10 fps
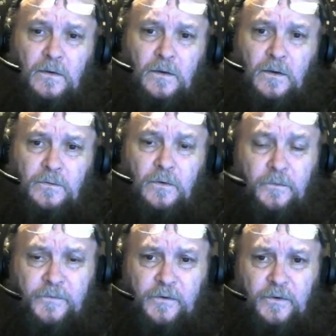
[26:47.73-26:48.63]
So
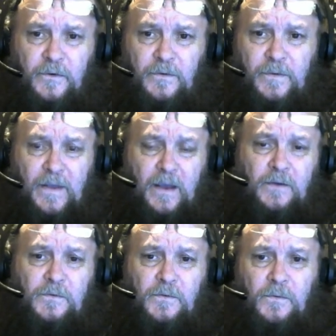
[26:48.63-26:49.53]
if you're new to the
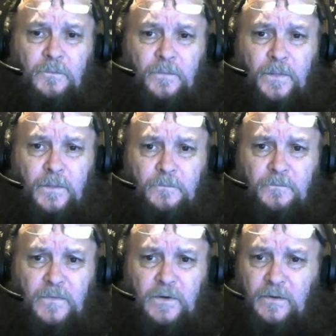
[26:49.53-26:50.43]
astral,
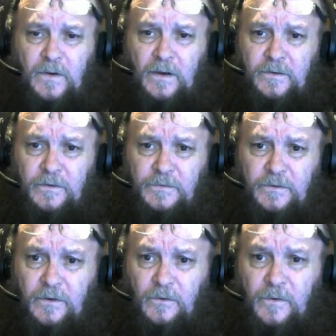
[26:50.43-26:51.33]
you're not used to
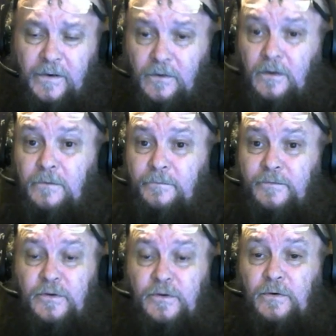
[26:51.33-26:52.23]
going, or
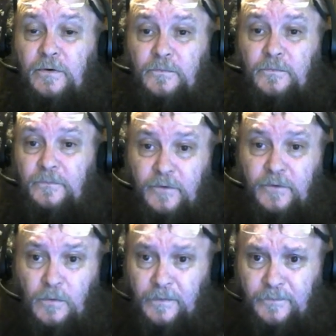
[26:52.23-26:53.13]
you don't
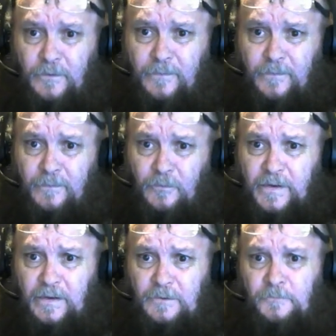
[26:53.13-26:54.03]
know if you've ever
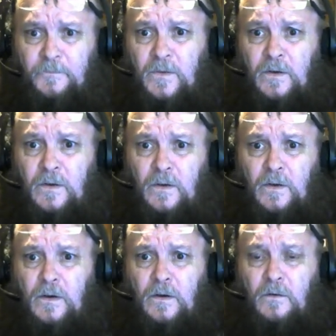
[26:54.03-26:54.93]
been,
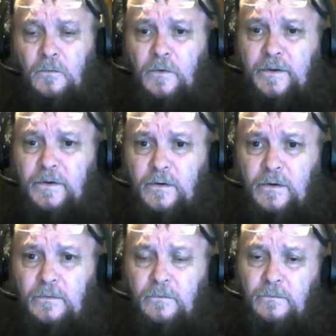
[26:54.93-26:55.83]
when
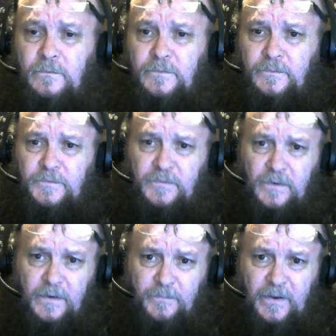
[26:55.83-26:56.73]
you're
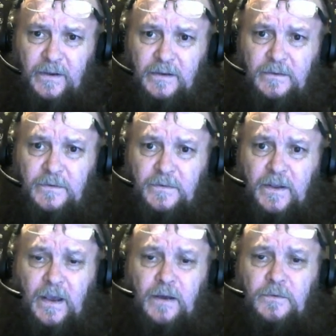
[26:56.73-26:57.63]
slipping into the
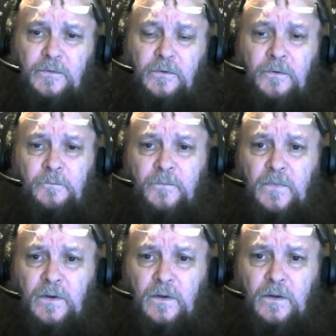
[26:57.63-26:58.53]
astral
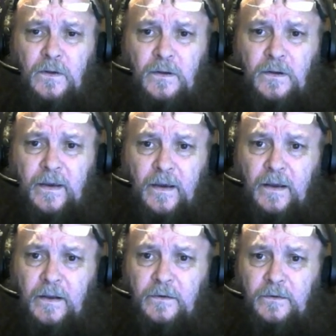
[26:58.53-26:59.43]

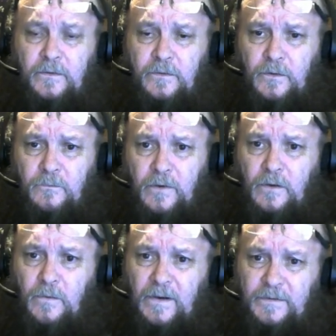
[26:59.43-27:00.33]
and you're
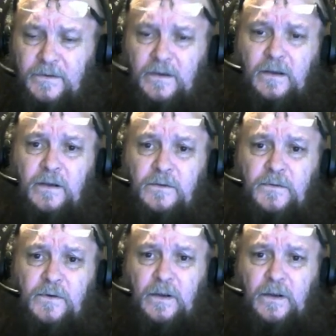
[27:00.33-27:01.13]
requesting entry